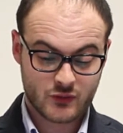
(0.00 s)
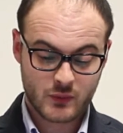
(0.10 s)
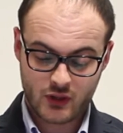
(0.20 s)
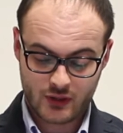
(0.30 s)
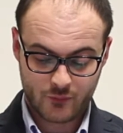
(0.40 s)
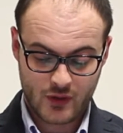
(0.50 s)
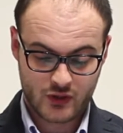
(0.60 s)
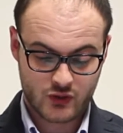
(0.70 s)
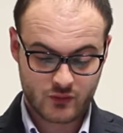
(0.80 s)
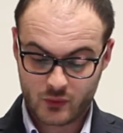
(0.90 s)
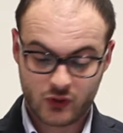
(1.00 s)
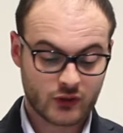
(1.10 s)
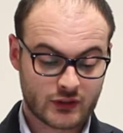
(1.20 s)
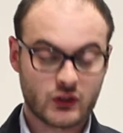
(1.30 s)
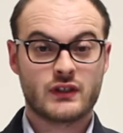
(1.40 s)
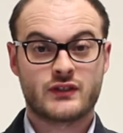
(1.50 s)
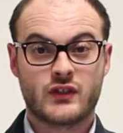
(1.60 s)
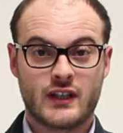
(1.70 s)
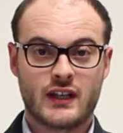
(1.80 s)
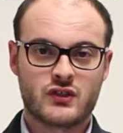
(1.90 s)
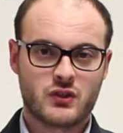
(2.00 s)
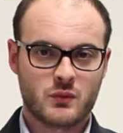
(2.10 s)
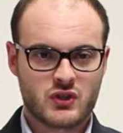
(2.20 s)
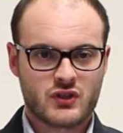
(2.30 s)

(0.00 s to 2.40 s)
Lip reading: we got a total strain energy which